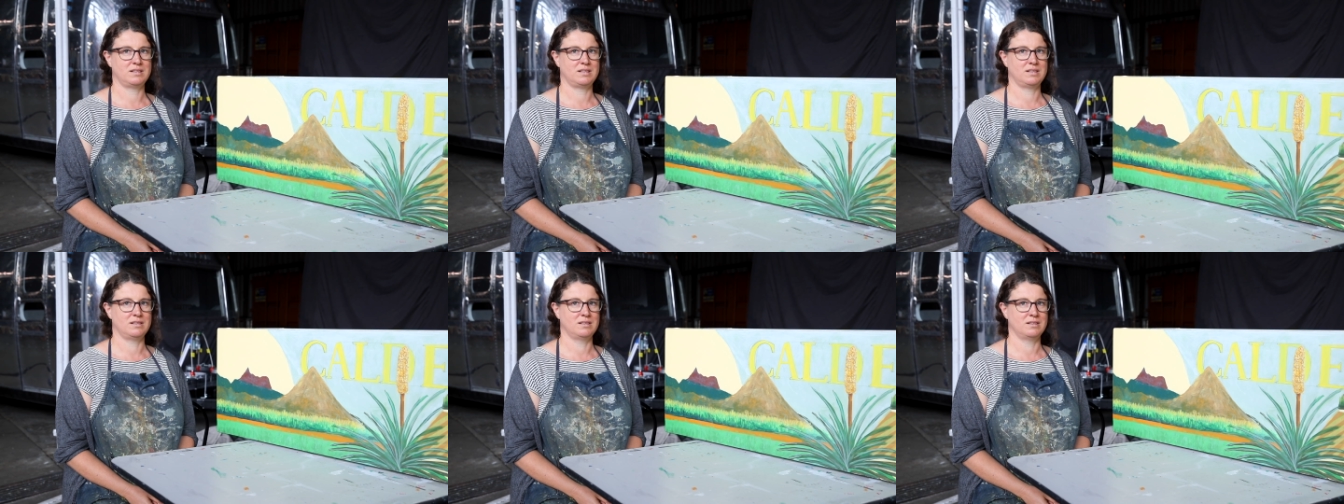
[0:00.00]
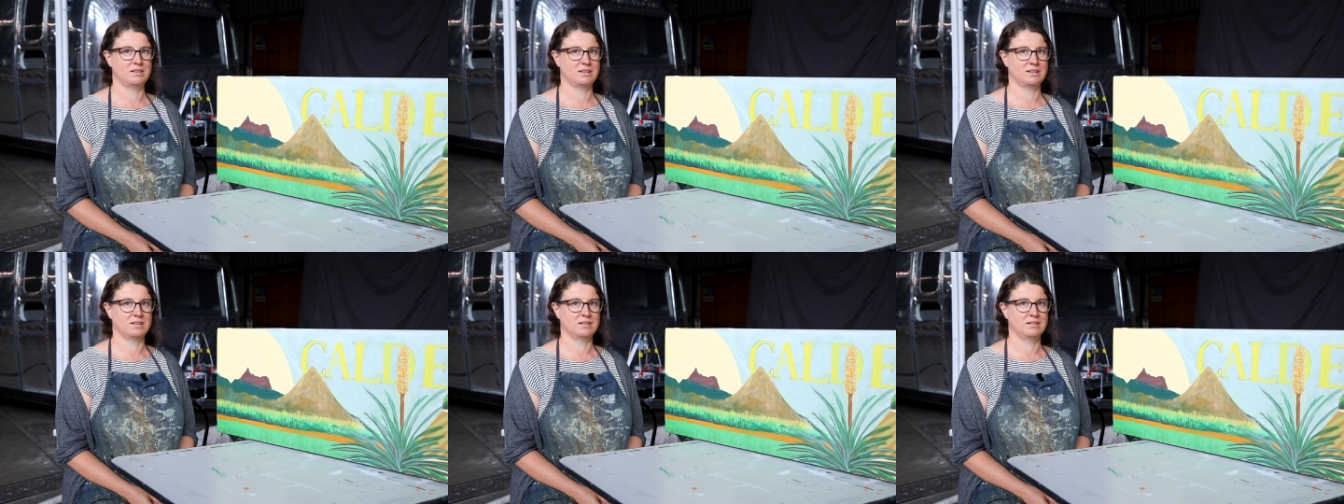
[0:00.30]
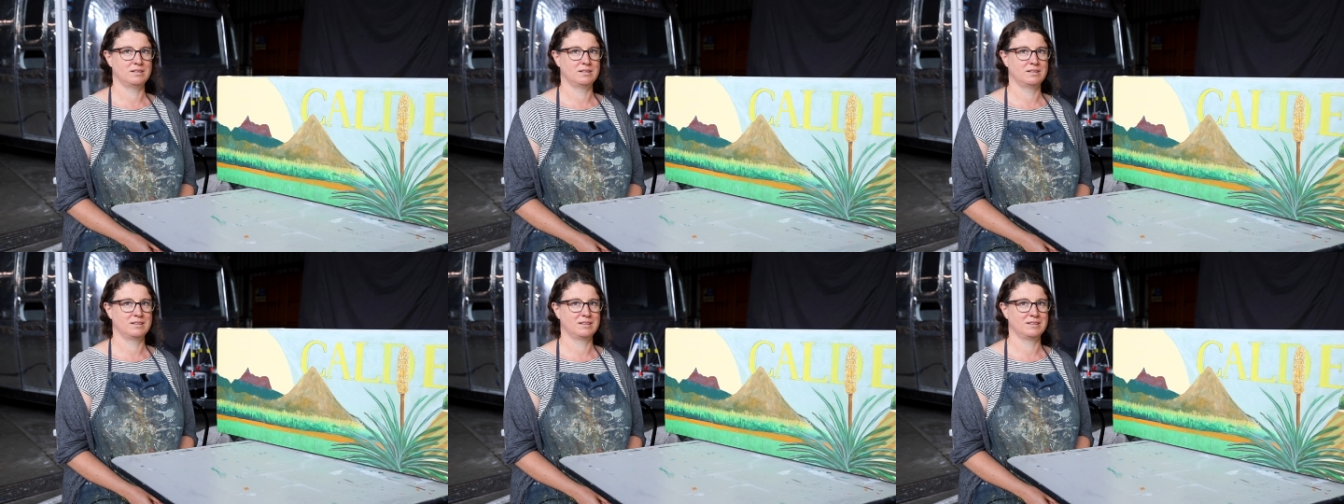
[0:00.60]
in
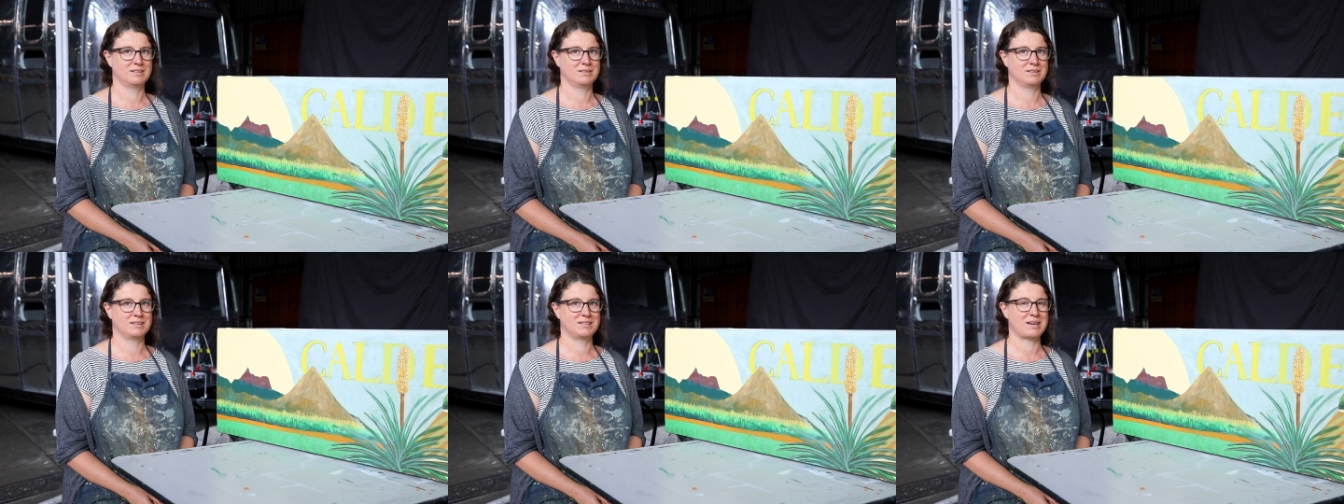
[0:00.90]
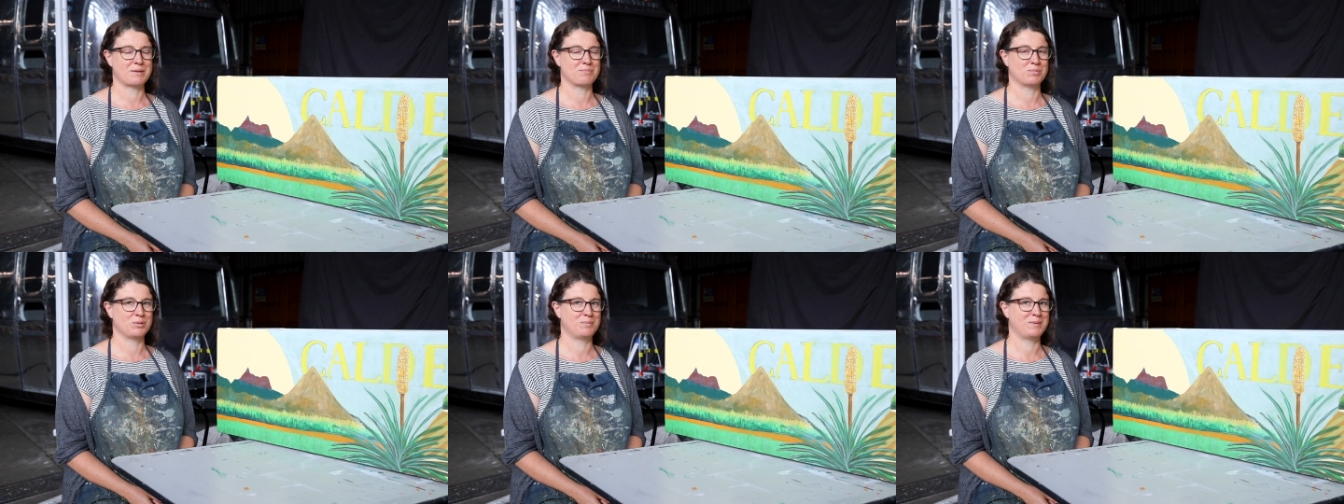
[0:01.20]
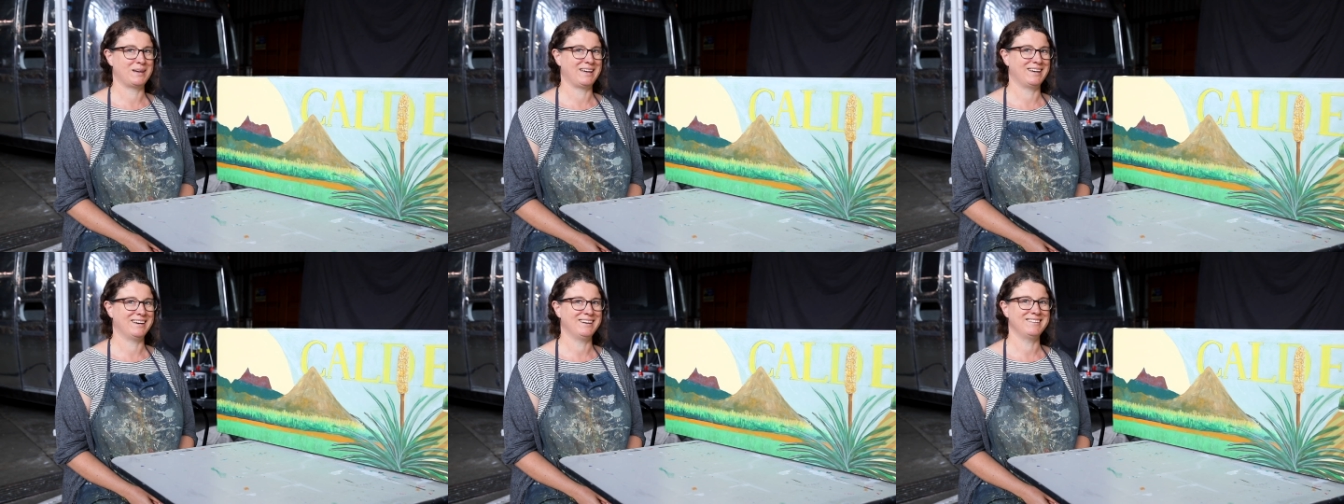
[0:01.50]
the get
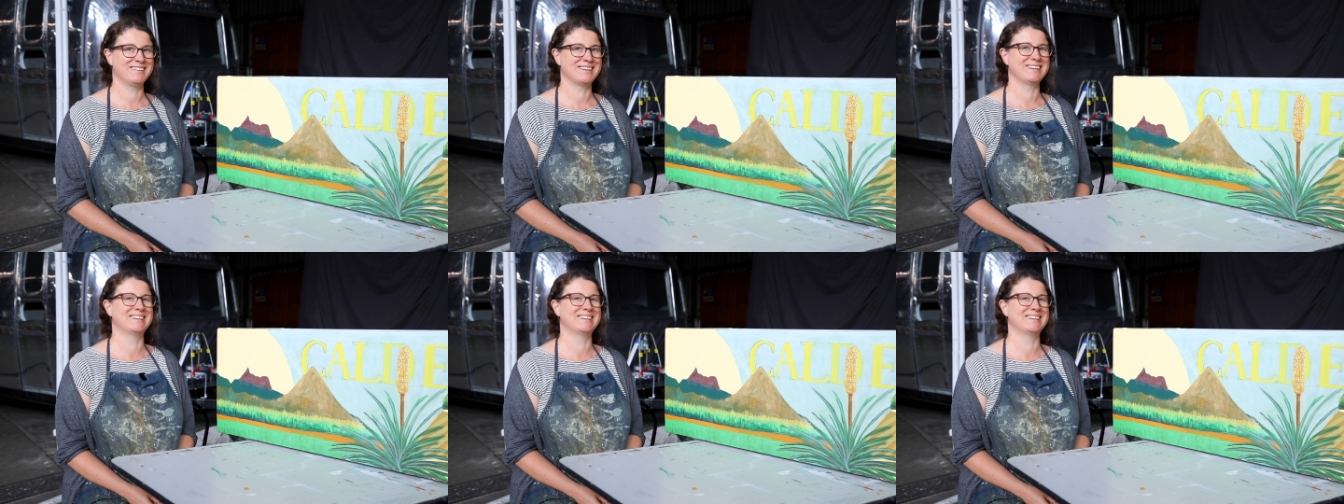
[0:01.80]
prepared,